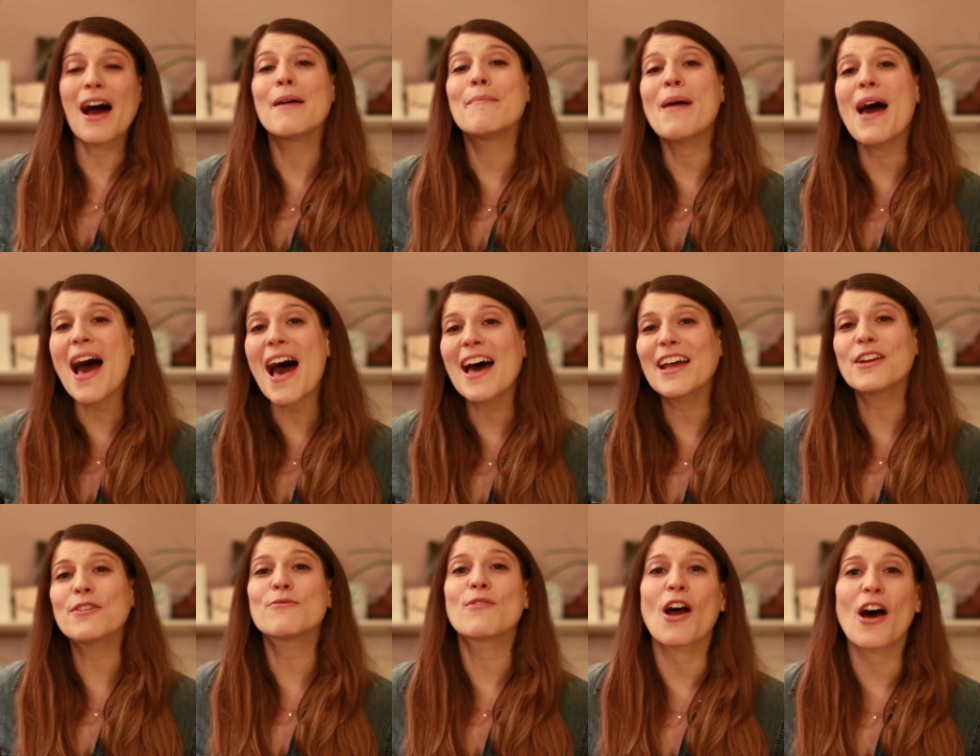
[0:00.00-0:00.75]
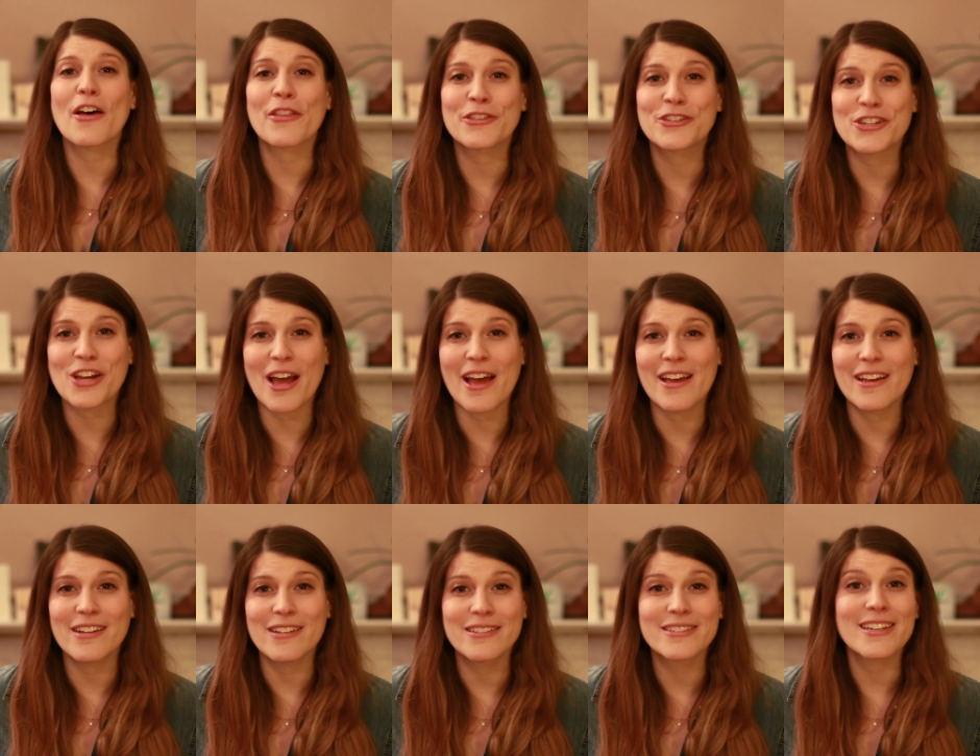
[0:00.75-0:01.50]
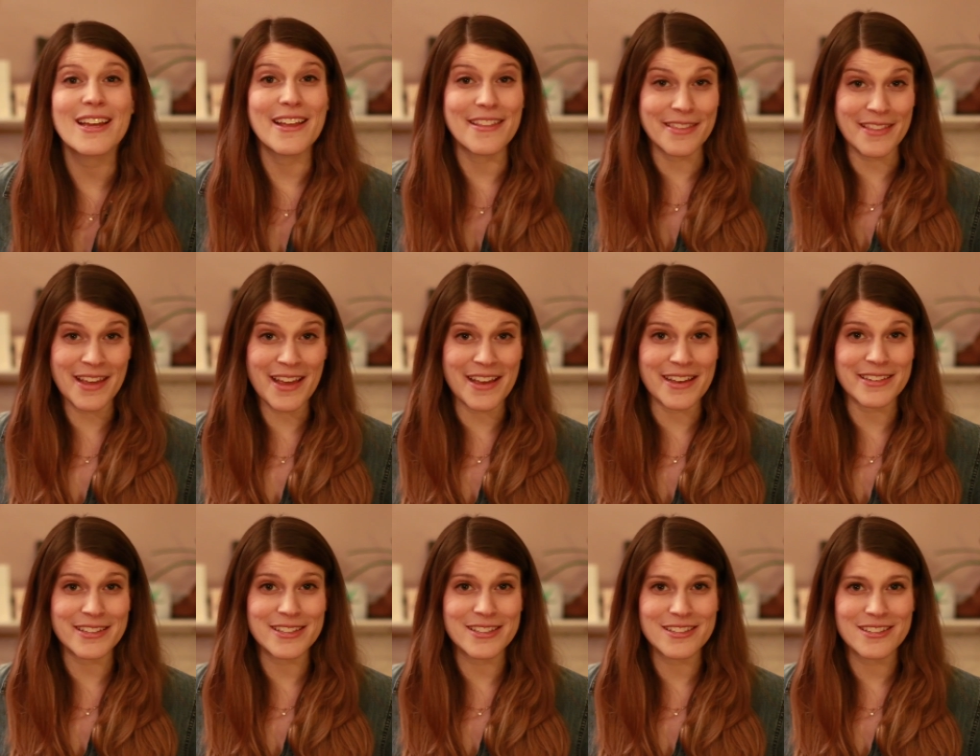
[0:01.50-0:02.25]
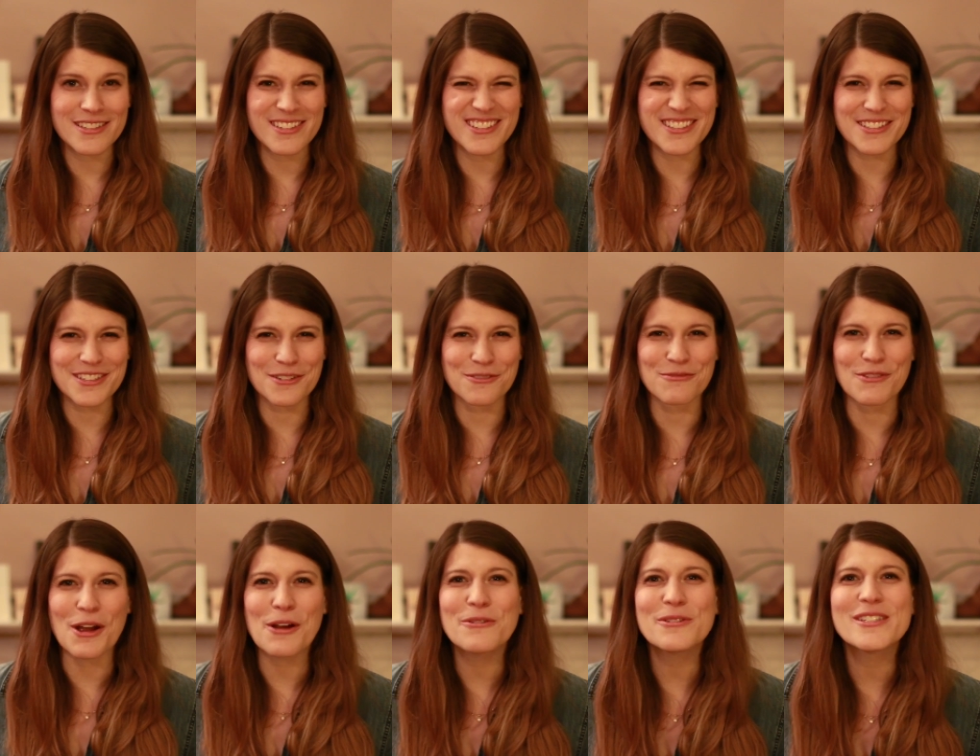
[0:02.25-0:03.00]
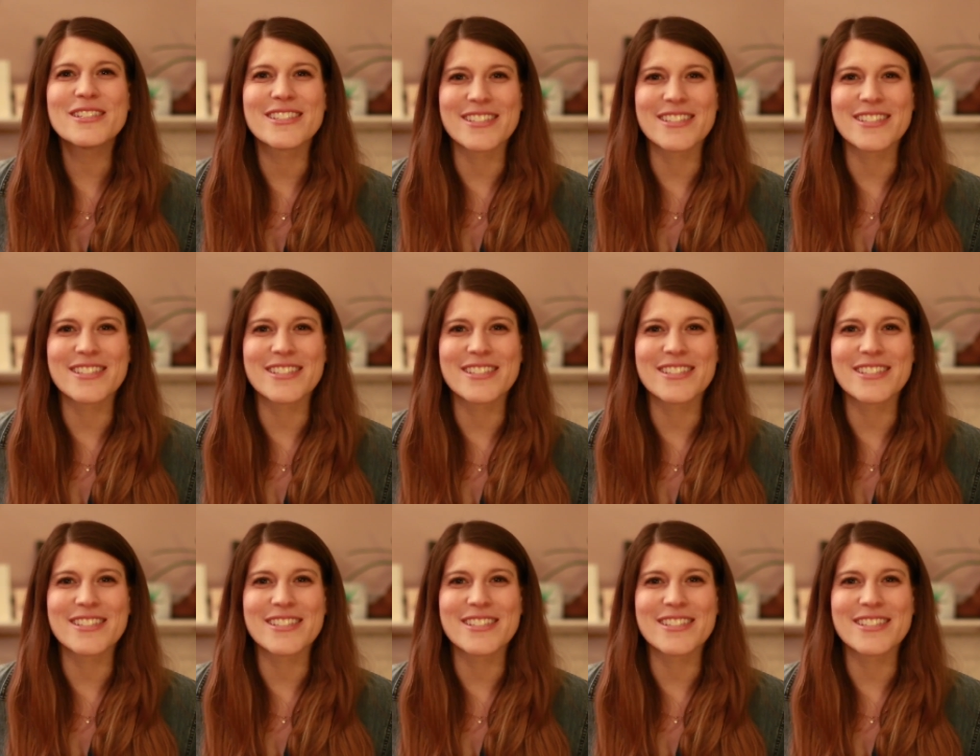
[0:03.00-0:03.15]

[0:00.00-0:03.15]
I'm Anna Rothschild, and this is Gross